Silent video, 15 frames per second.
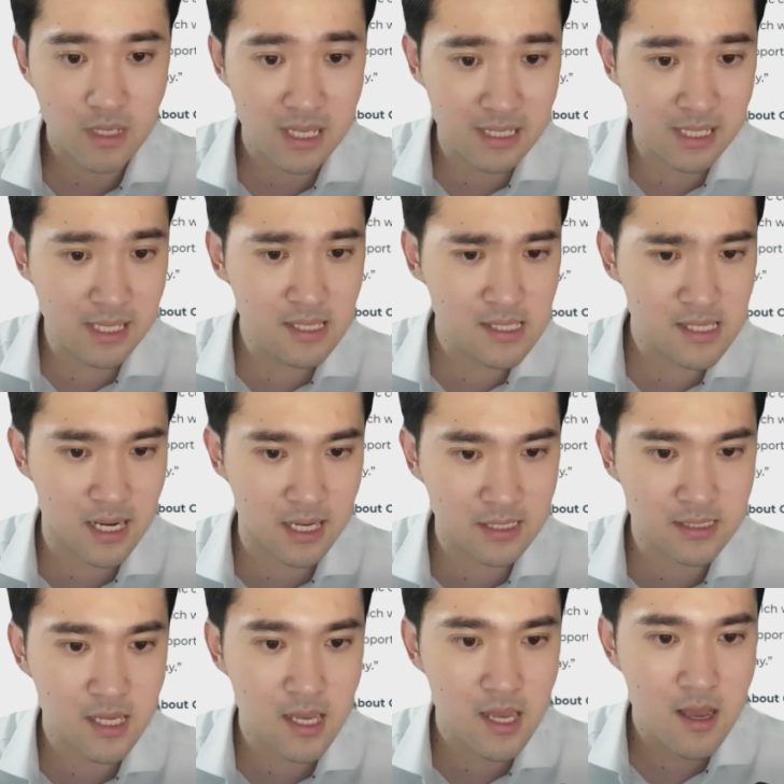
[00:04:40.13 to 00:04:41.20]
He hints
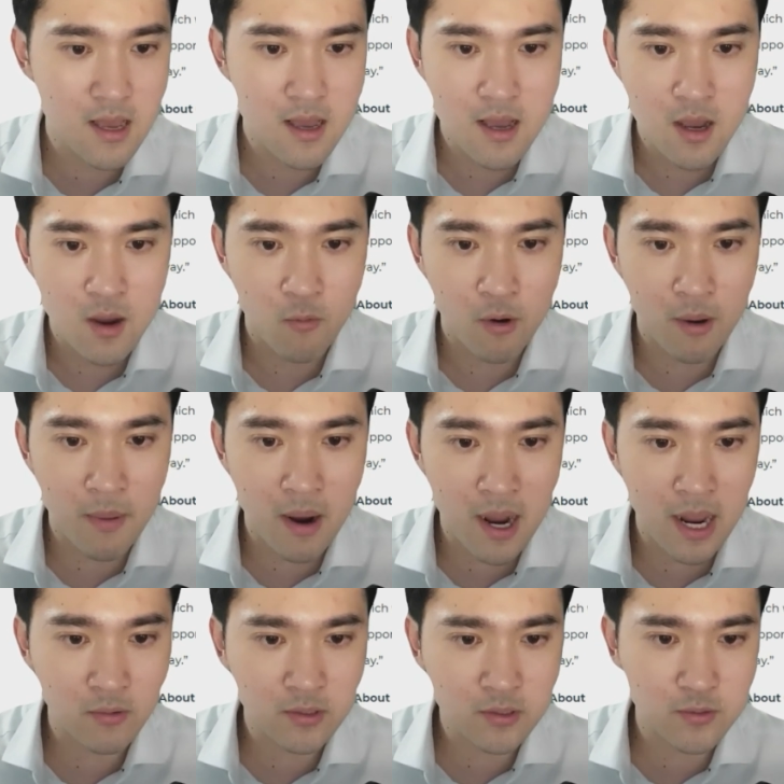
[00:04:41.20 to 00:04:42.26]
us,
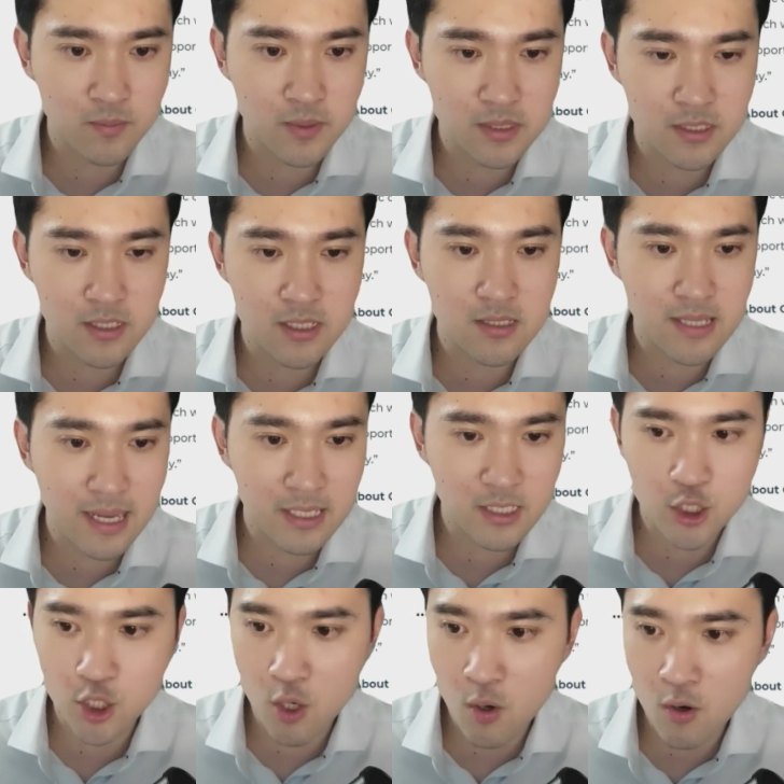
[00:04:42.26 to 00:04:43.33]
whereby I want to personally
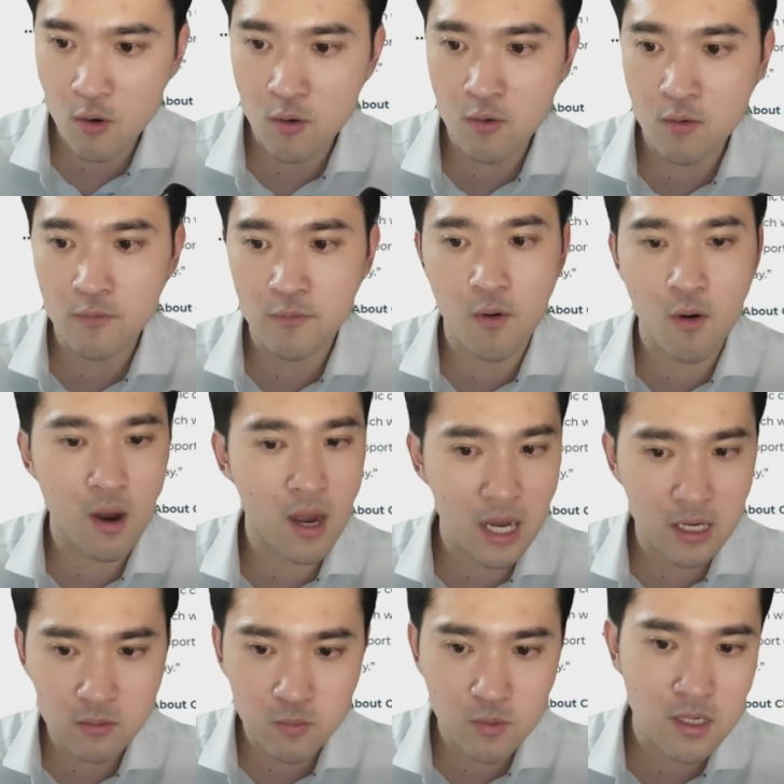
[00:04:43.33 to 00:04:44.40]
thank Joe for
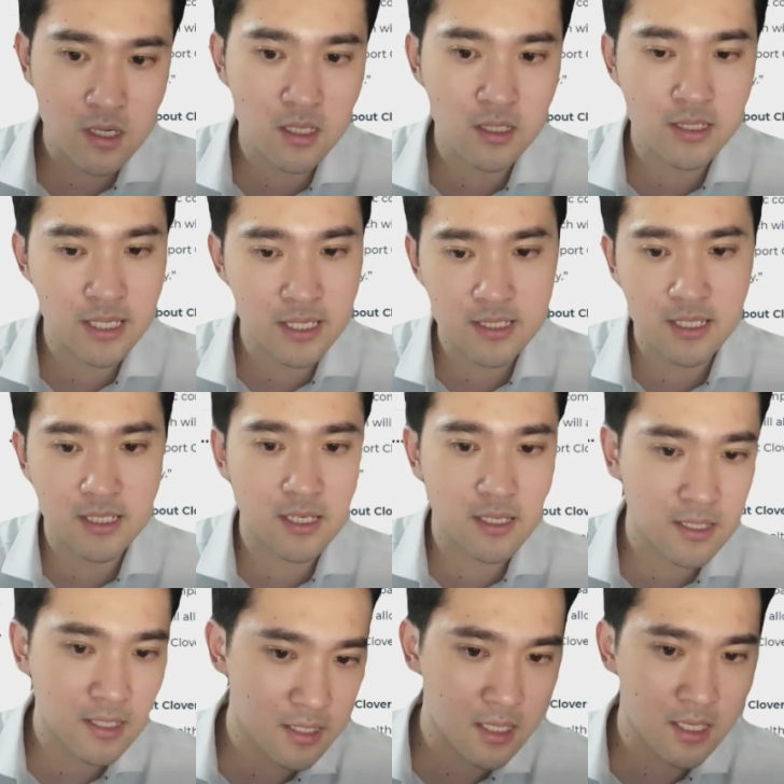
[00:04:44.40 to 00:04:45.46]
hard work, yada, yada,
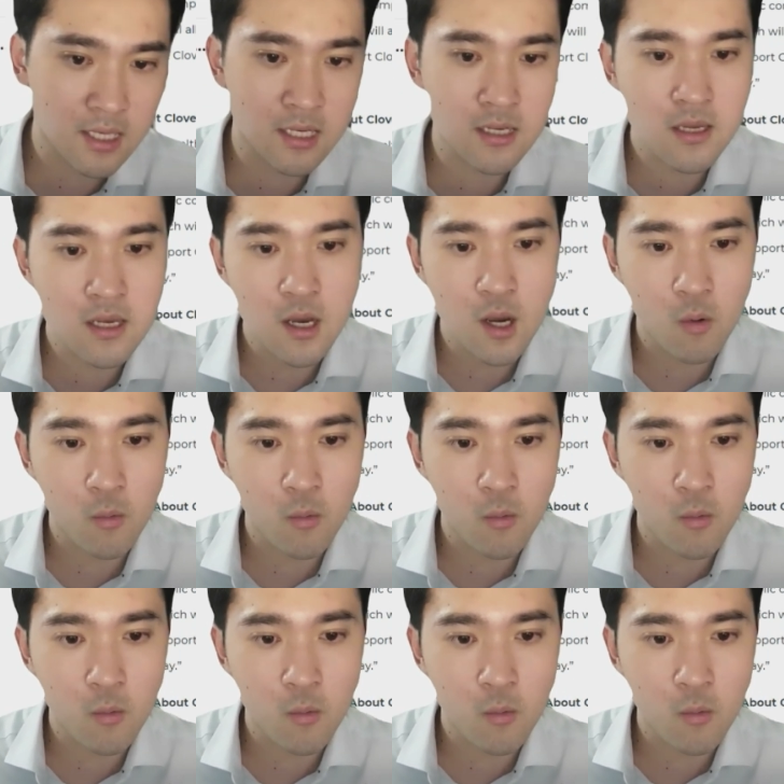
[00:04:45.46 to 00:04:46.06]
yada.